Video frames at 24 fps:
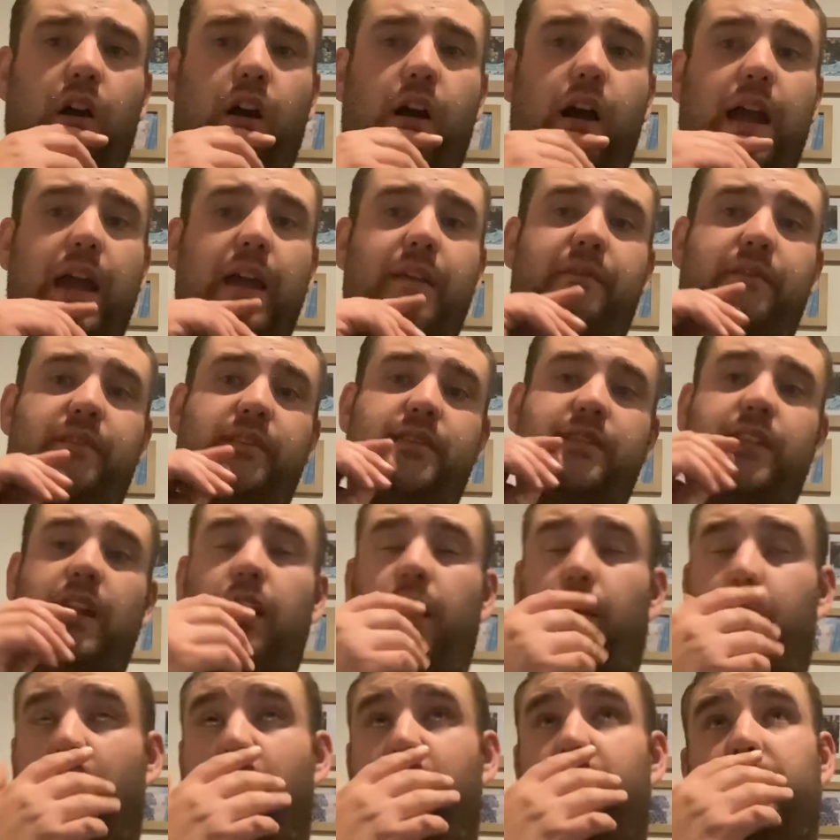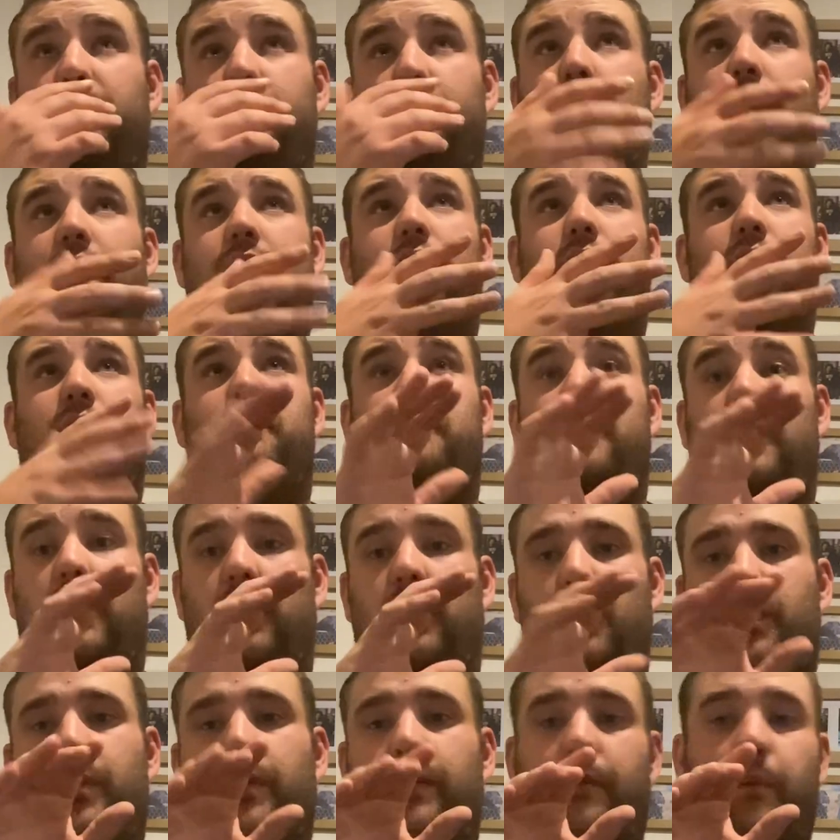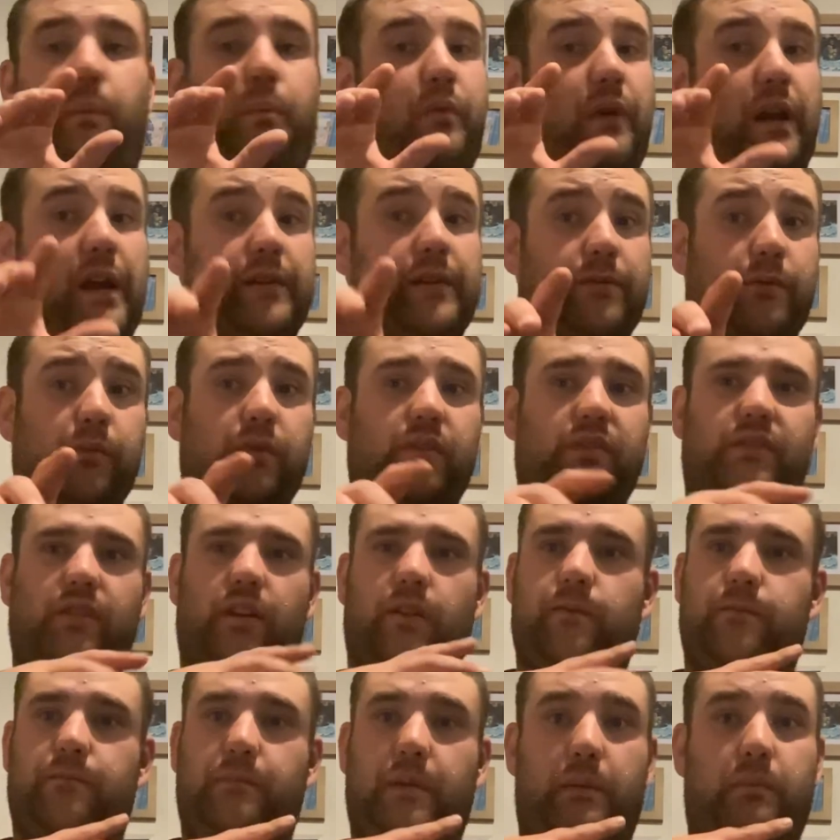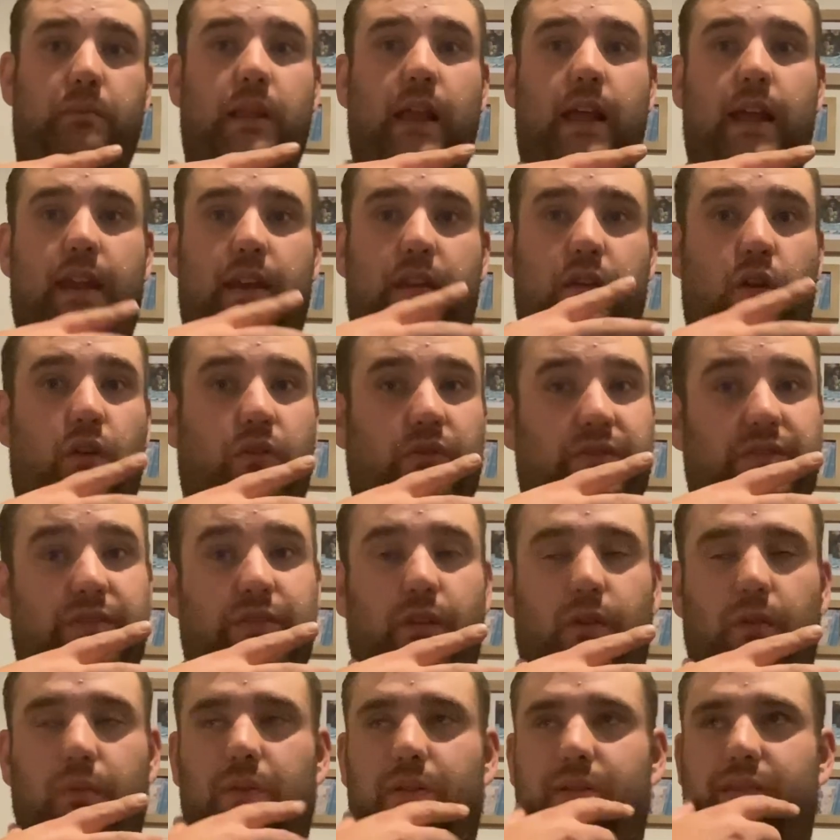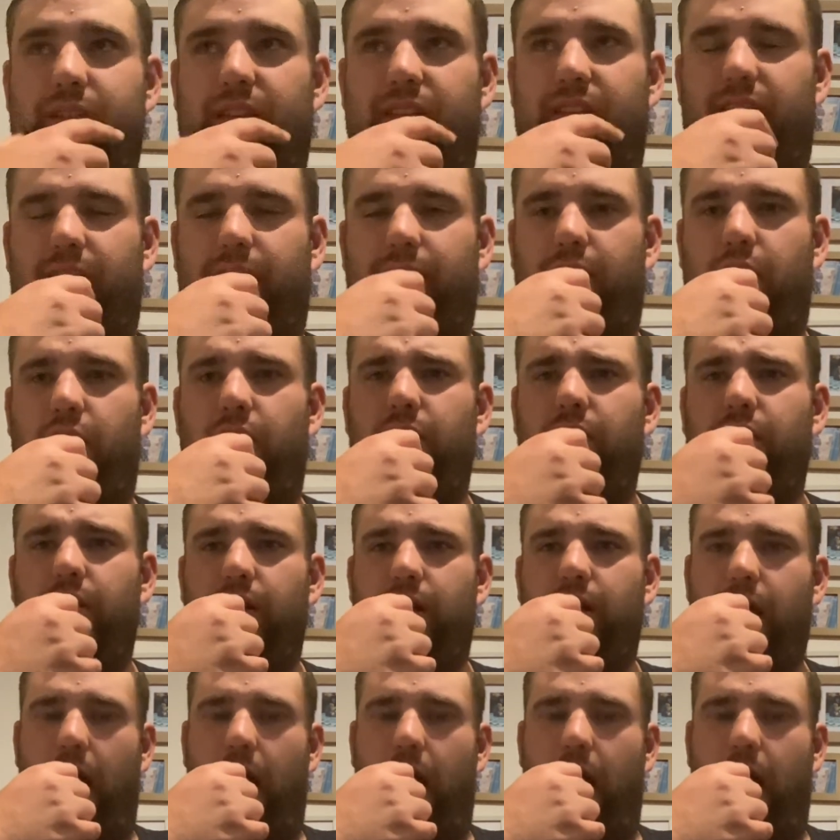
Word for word: I haven't started. I'm having a little bit of a break from it because I've been playing it non-stop since I've got it.